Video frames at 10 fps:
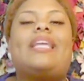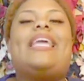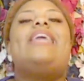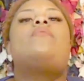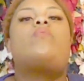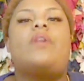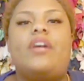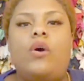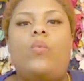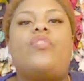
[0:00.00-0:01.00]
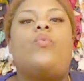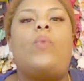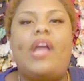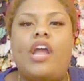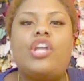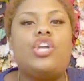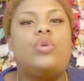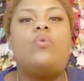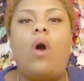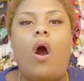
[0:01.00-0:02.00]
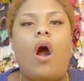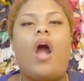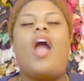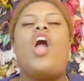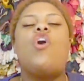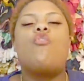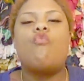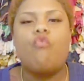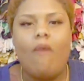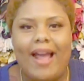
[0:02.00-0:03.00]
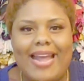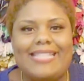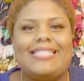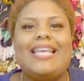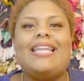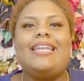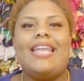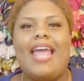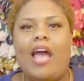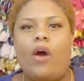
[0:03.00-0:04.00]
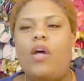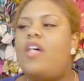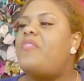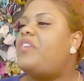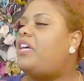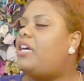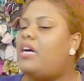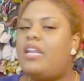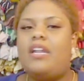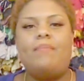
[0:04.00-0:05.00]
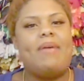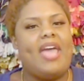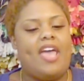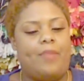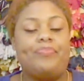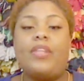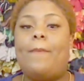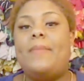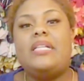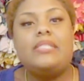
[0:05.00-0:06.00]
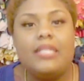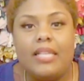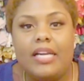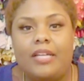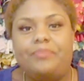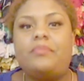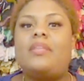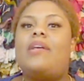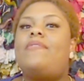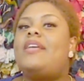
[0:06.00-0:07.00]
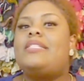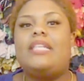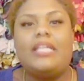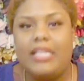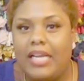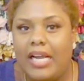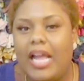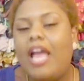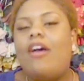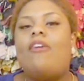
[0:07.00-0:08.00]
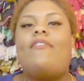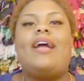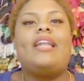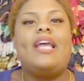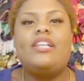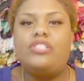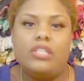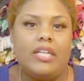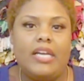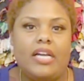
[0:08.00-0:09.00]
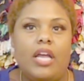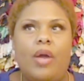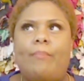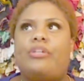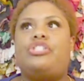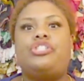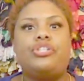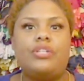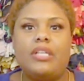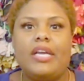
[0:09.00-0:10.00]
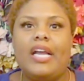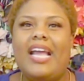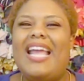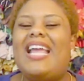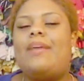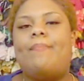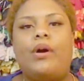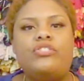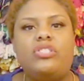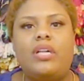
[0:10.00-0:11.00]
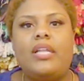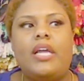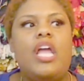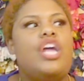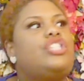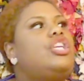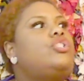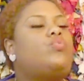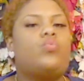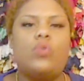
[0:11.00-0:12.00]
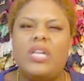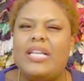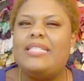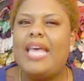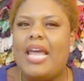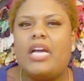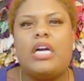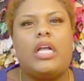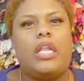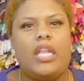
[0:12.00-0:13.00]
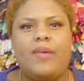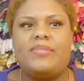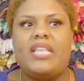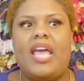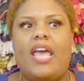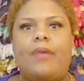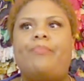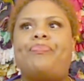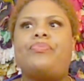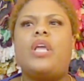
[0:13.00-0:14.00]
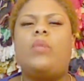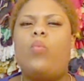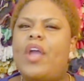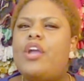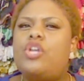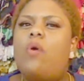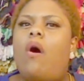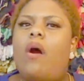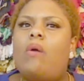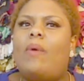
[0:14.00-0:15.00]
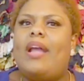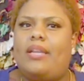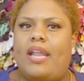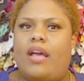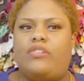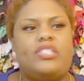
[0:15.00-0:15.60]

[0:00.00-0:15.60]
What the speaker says: Get real with where you are right now. The good and the bad, mentally, physically, financially, maturely, emotionally. Just really take a glimpse at where you are right now.